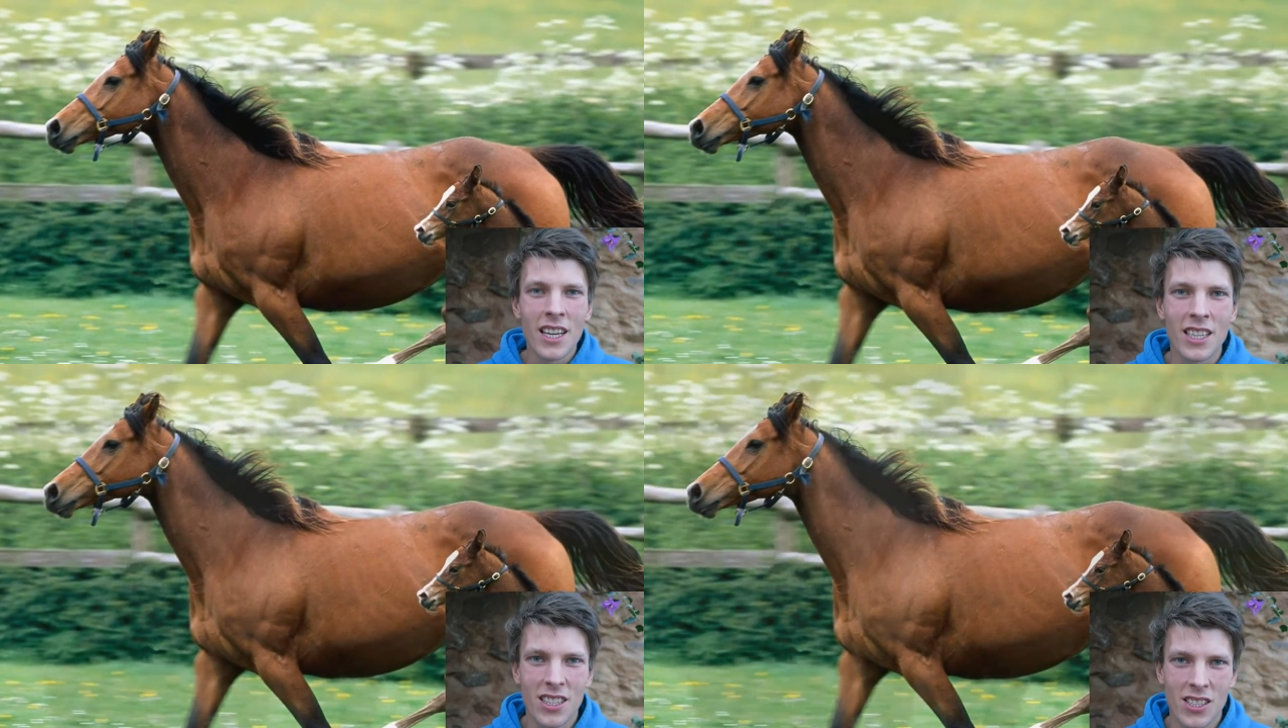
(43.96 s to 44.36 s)

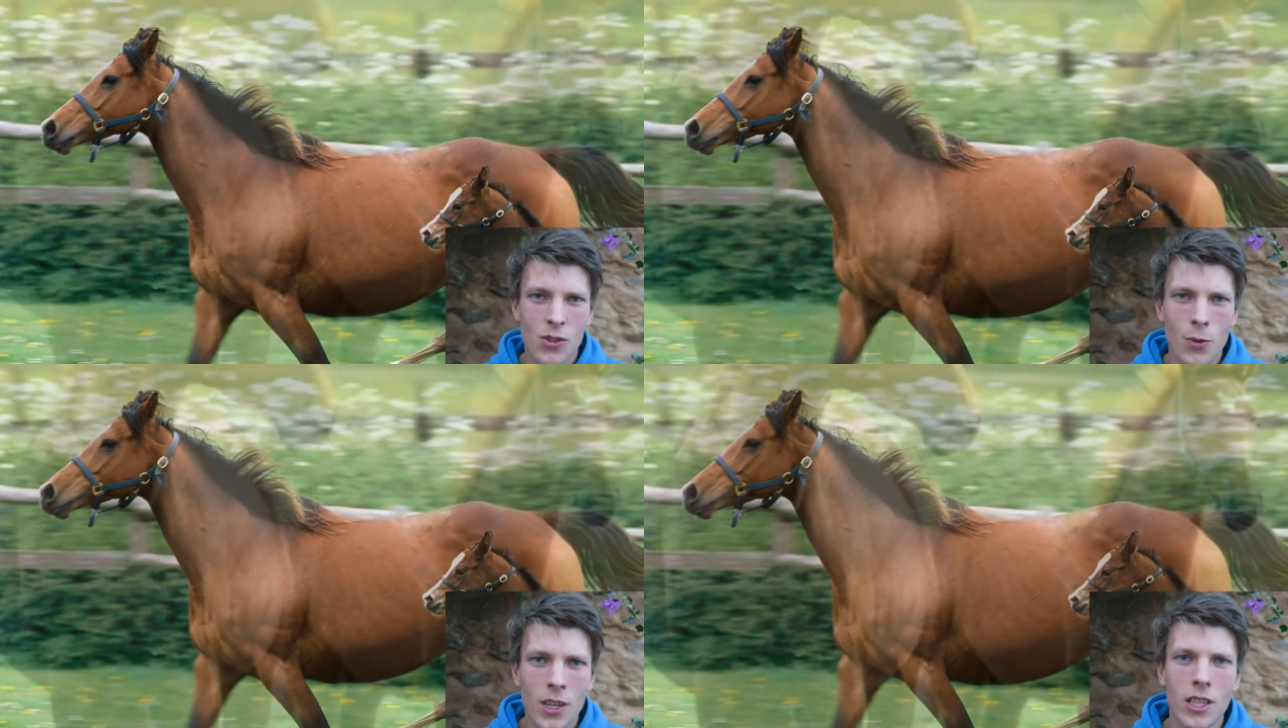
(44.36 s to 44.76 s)
it
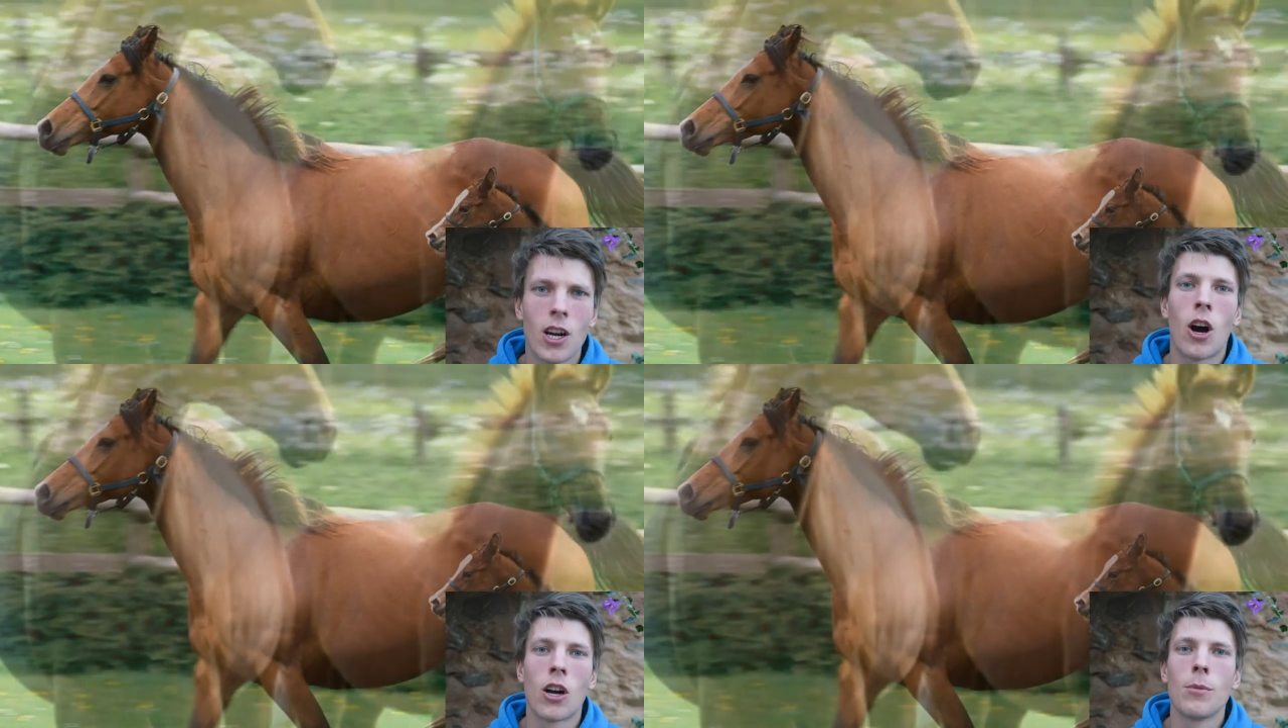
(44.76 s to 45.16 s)
is really
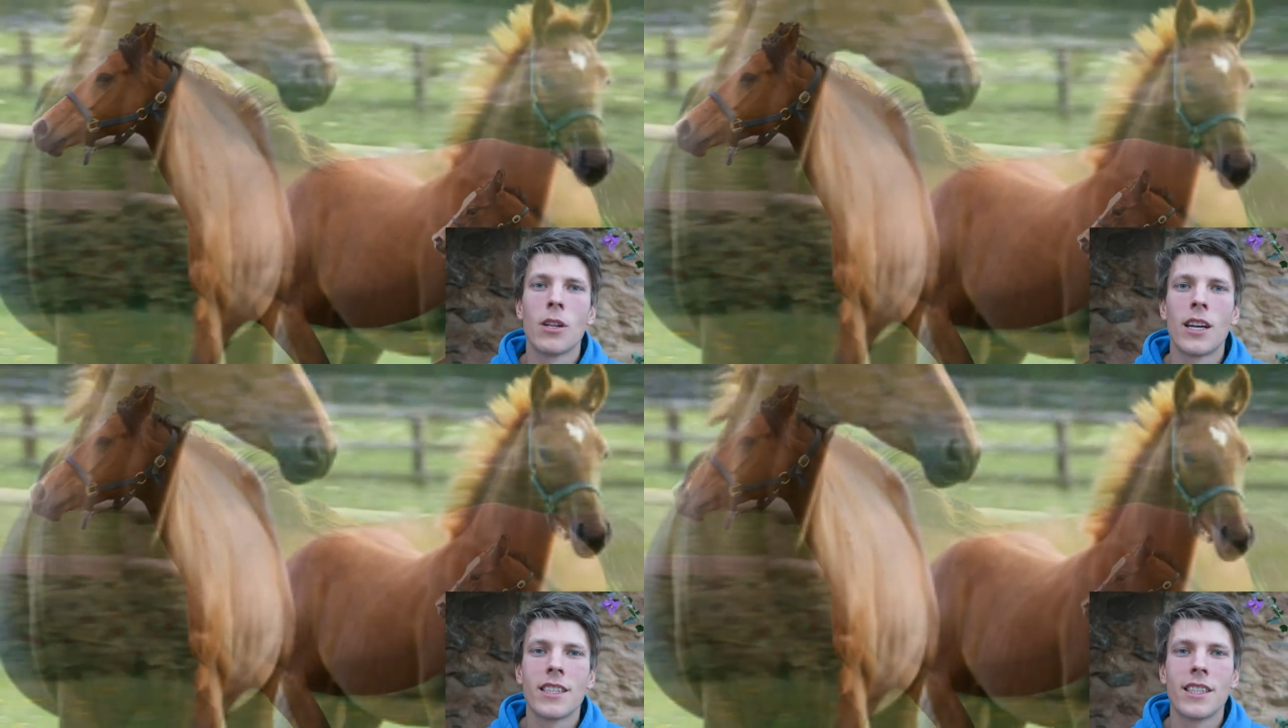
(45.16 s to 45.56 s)

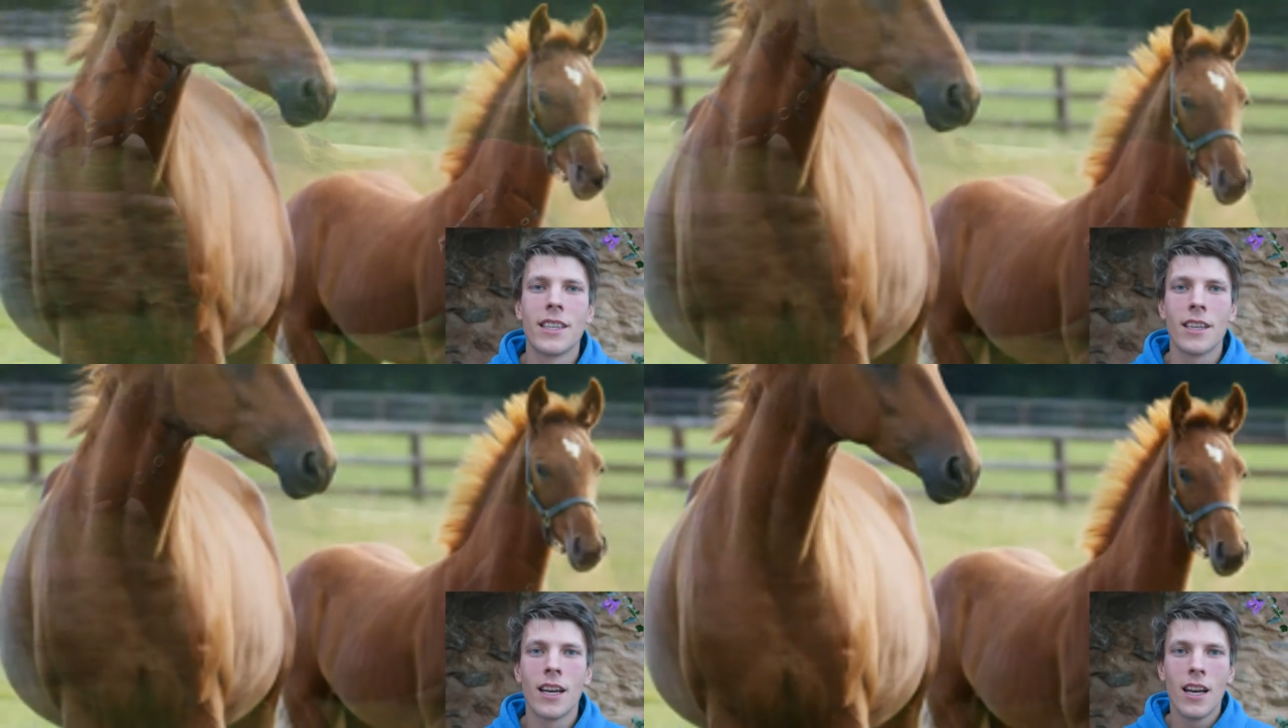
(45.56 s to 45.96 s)
horrible I
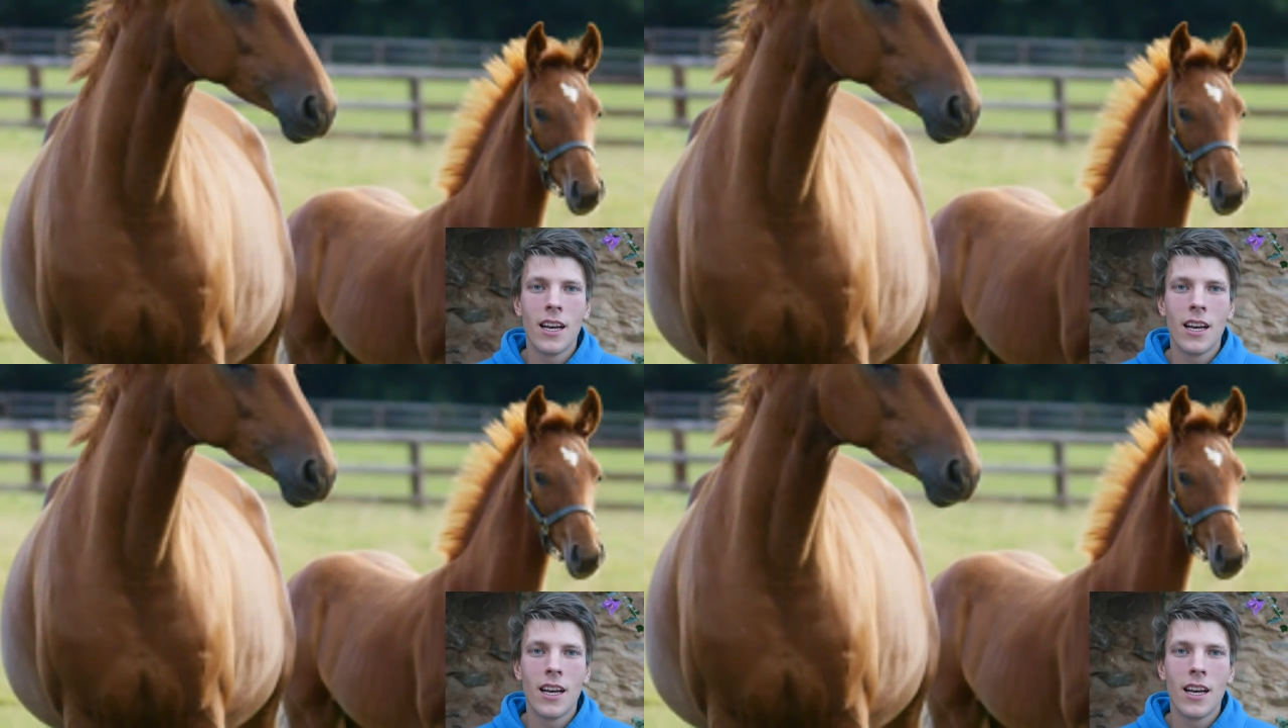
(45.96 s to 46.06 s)
think